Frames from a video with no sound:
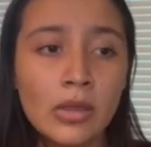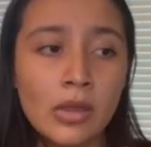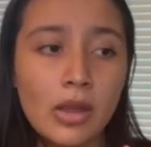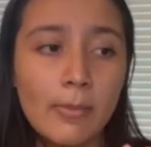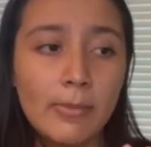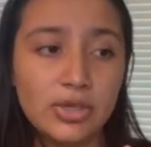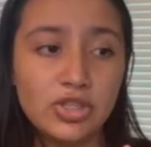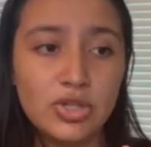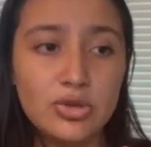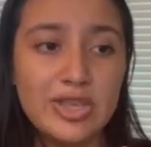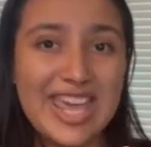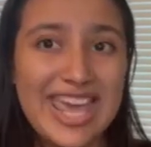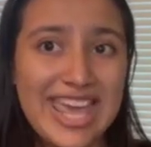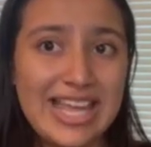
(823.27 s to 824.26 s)
But you
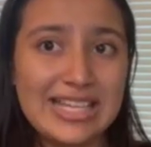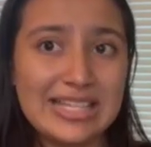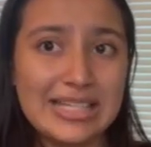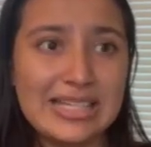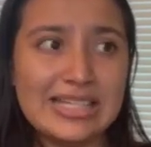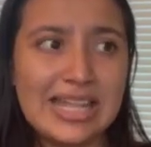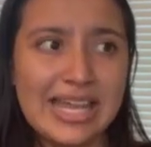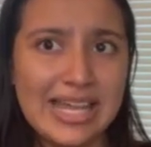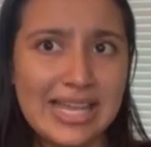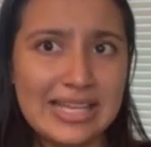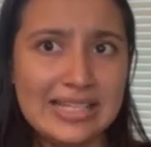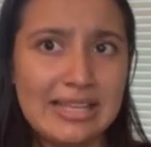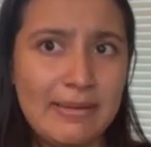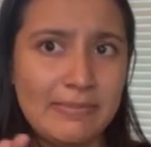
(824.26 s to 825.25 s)
can't like
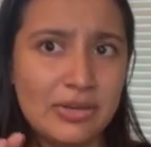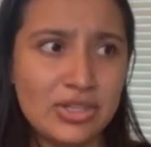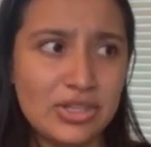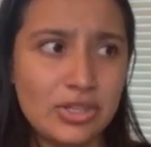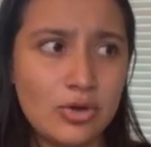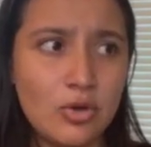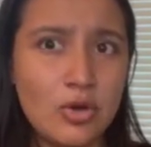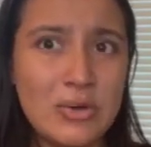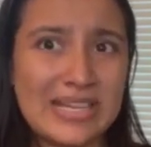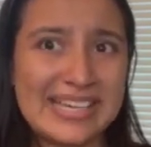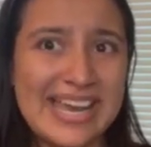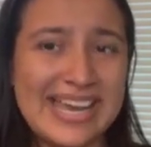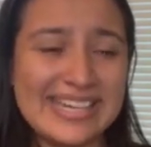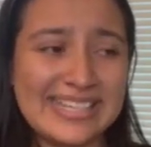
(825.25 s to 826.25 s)
accept a school, which
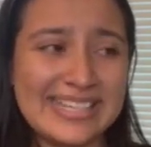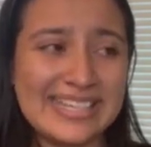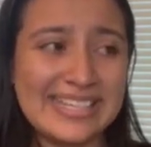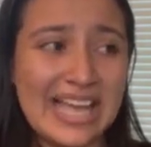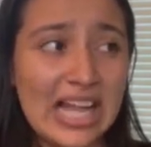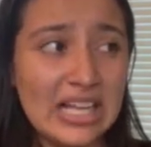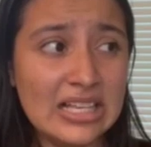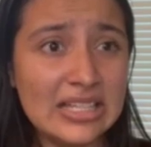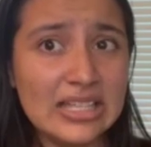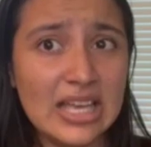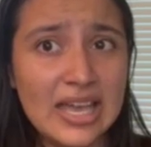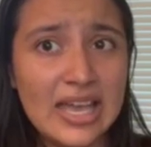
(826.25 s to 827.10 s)
kind of sucks.